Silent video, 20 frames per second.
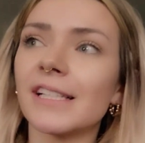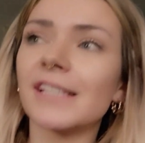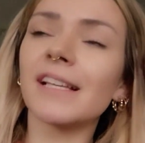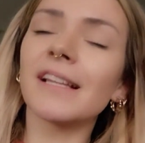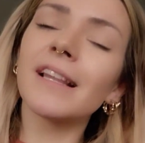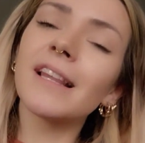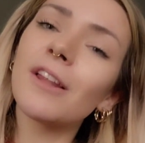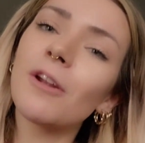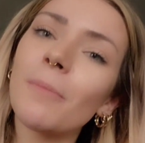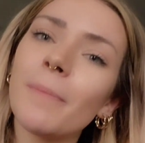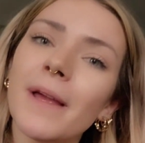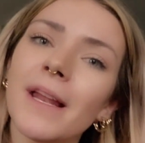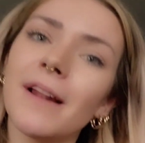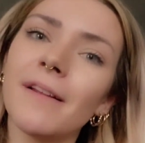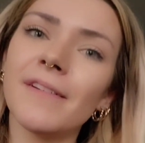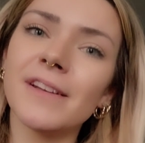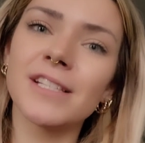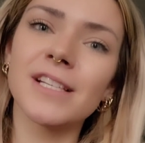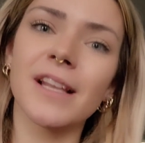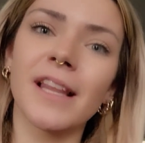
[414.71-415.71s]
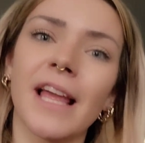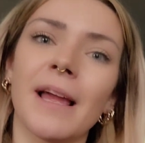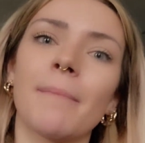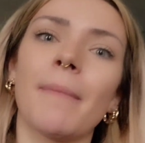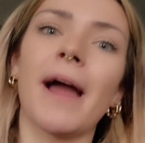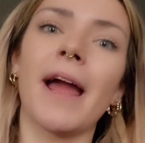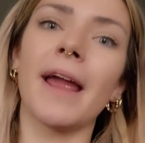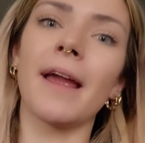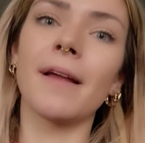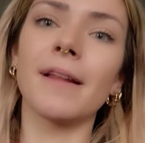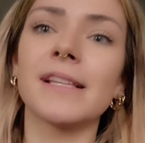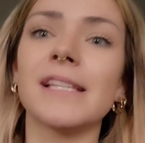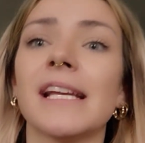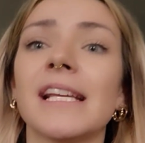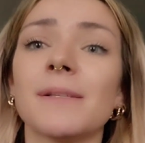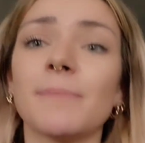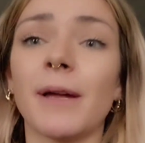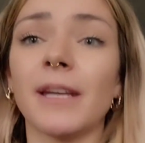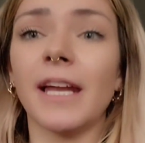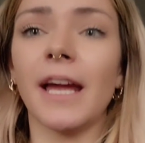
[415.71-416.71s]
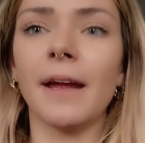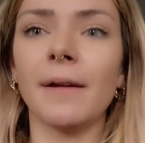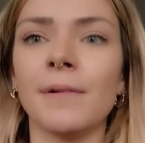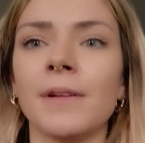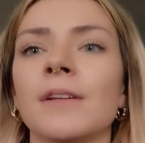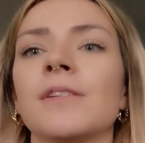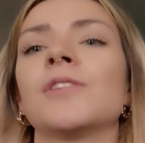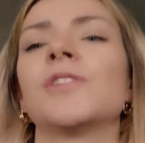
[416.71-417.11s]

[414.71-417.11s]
a little bit into like today's Monday.